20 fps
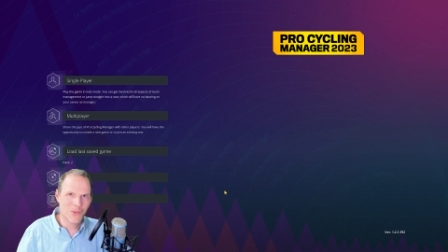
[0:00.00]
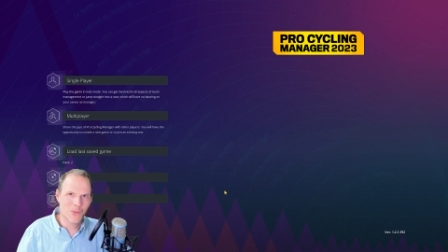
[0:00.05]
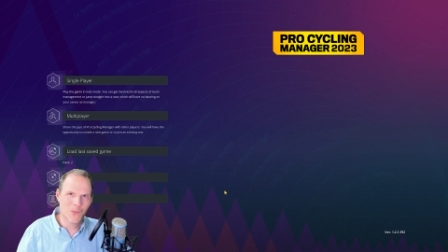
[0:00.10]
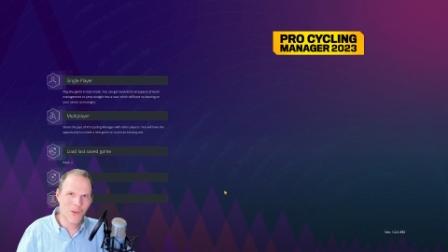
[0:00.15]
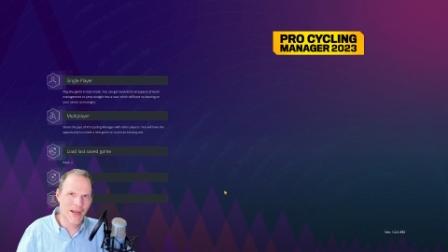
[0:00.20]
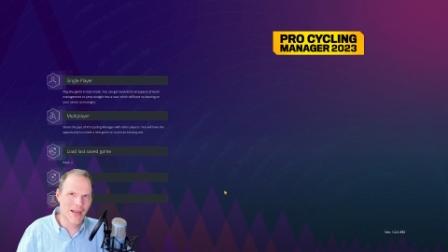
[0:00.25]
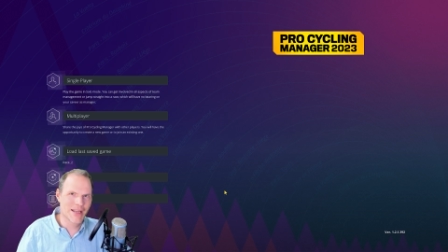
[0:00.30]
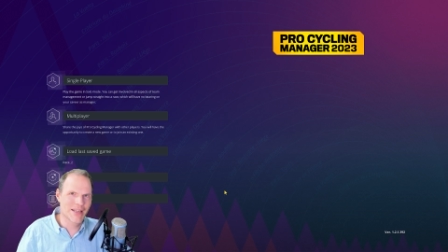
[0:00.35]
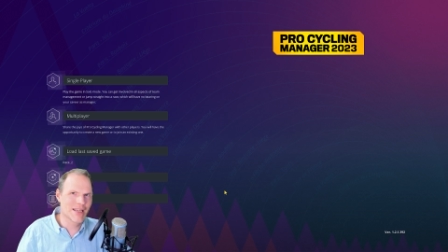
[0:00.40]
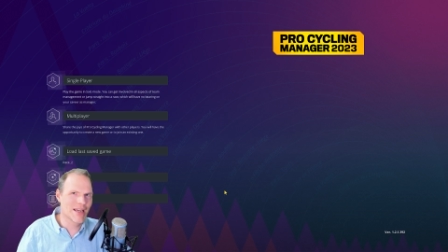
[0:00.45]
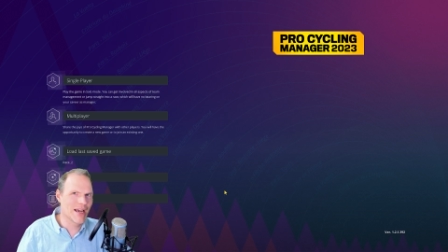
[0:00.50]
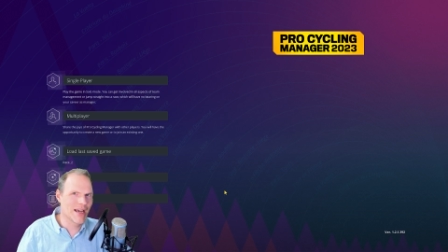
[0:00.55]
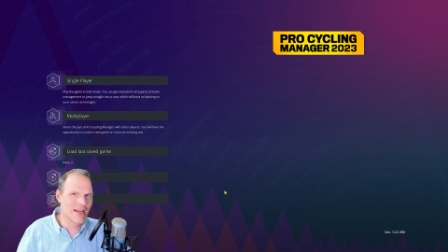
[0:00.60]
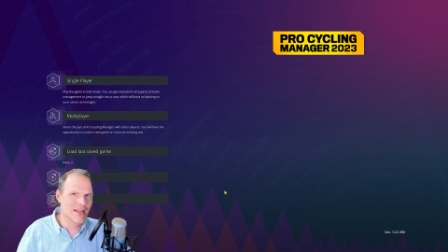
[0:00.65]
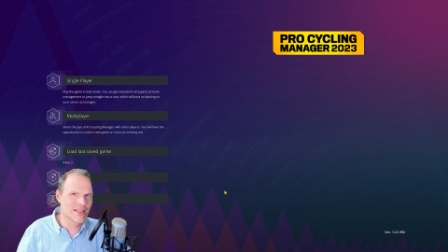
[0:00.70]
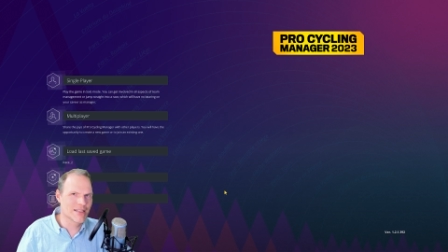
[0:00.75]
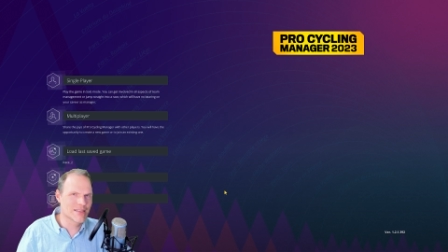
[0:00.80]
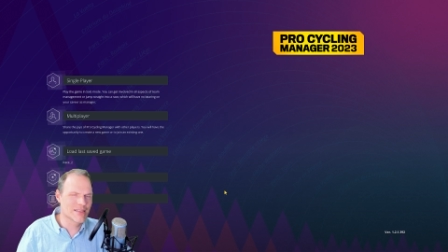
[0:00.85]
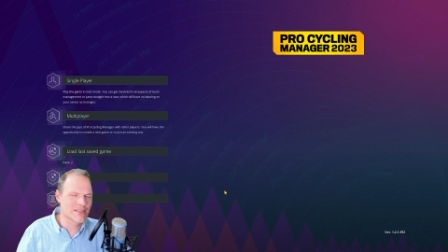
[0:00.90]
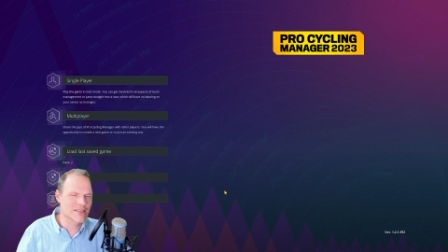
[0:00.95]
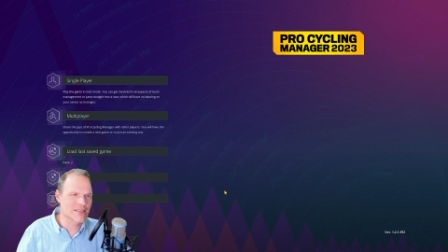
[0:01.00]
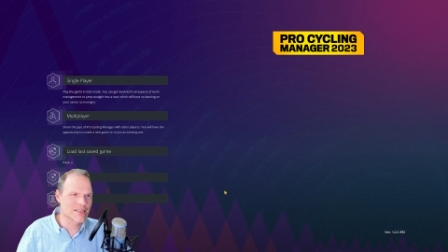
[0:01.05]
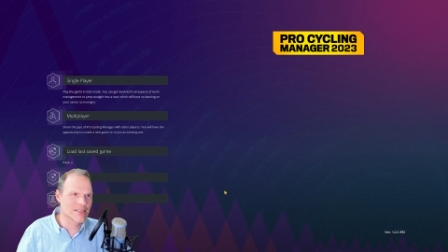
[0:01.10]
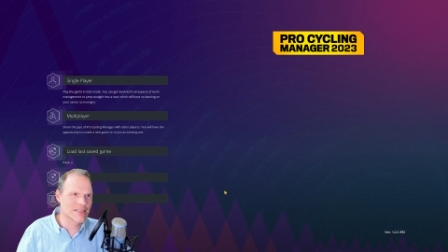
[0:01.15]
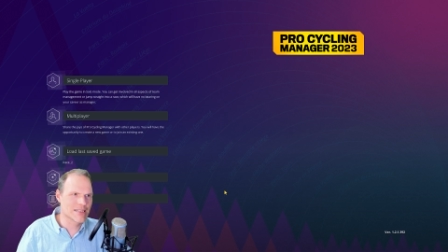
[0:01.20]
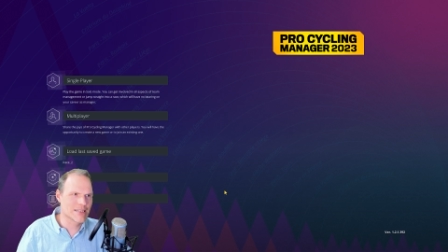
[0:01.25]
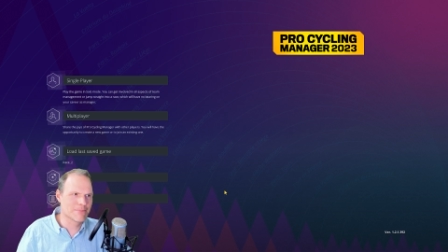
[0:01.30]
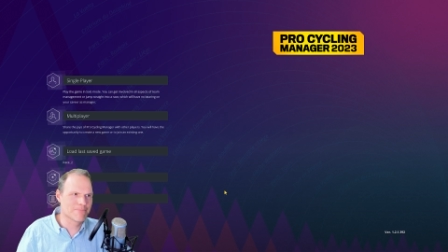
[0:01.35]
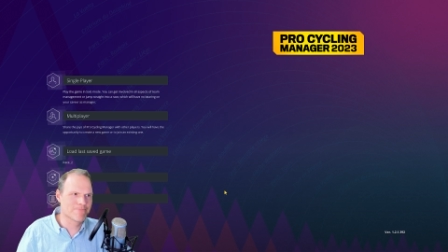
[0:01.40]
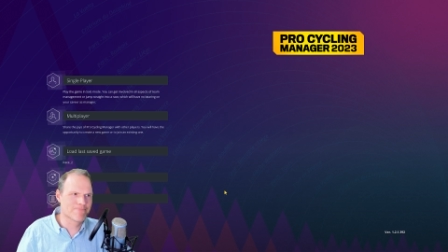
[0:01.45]
where he has
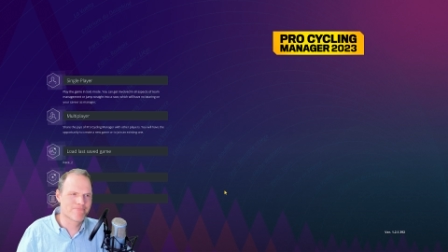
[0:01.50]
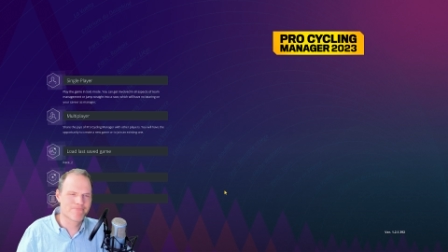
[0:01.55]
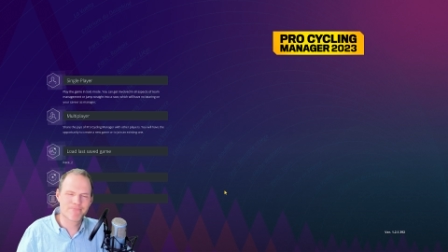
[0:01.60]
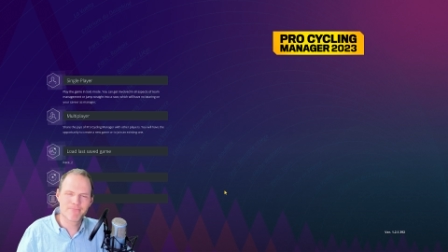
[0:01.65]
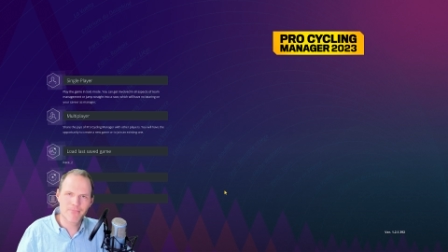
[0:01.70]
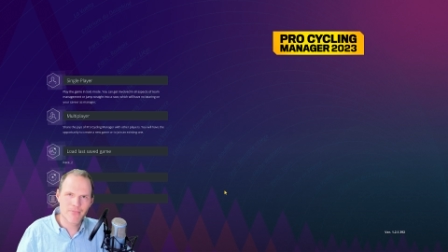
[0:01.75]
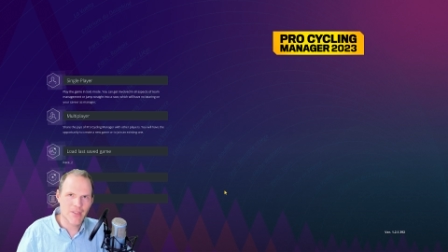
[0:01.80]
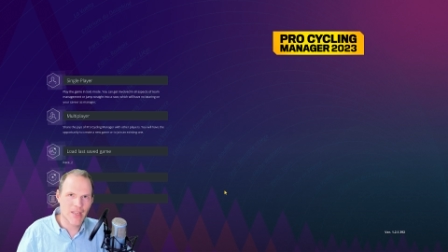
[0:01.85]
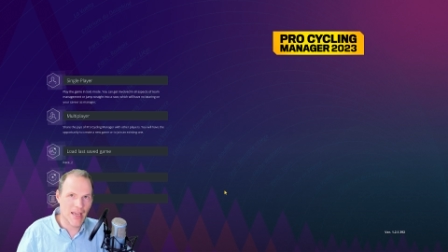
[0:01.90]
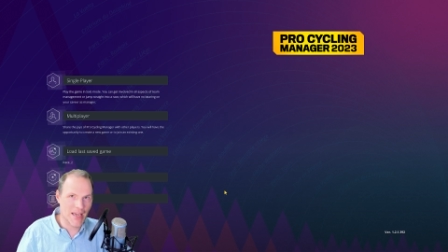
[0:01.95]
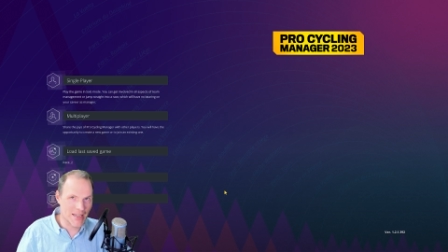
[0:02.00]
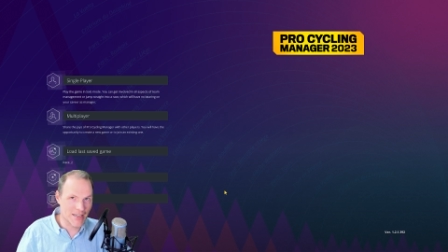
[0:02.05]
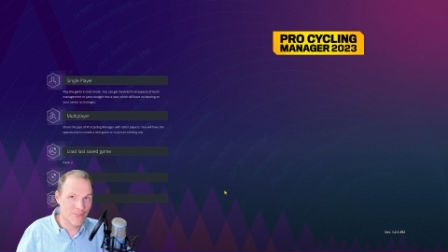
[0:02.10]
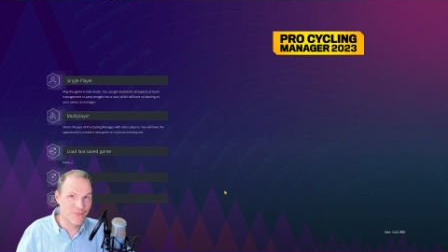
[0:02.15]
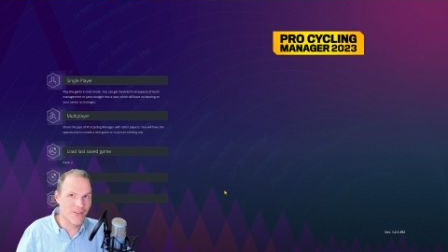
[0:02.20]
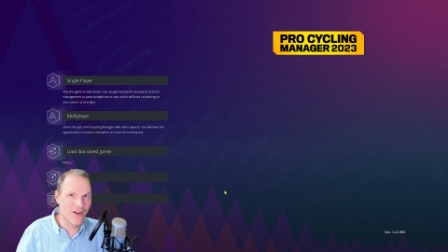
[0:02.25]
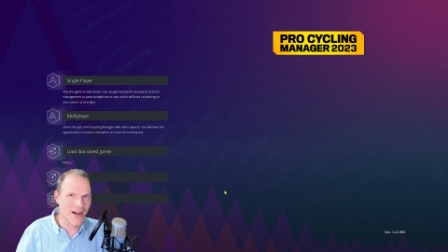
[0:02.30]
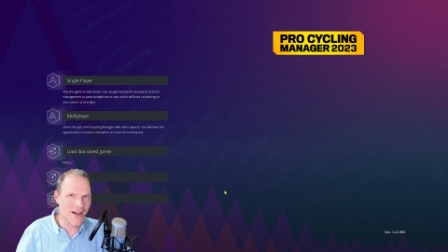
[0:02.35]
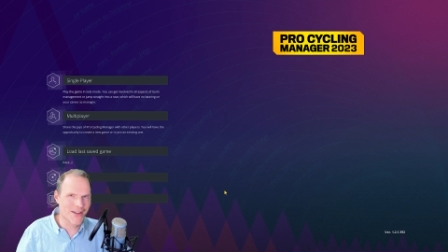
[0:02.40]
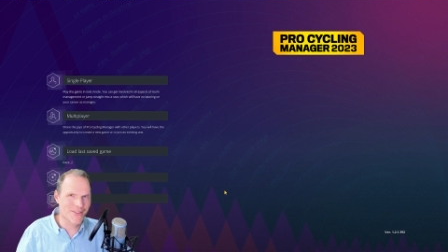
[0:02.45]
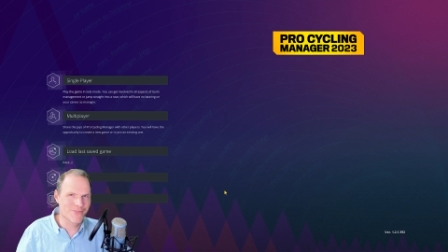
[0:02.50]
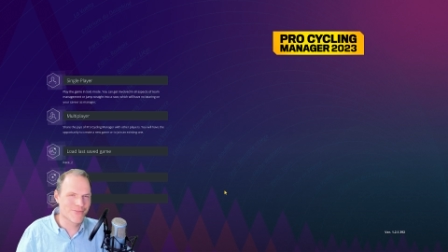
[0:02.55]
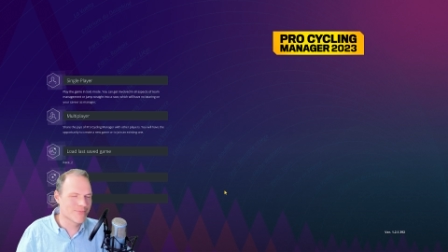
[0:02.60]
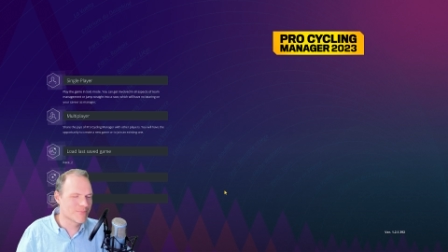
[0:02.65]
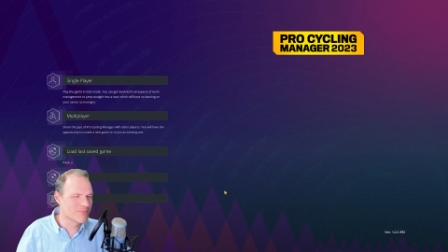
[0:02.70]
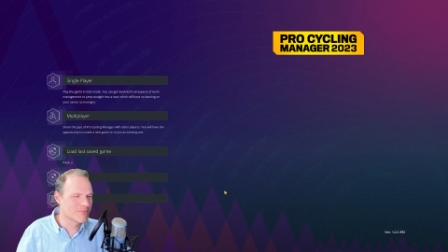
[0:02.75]
85.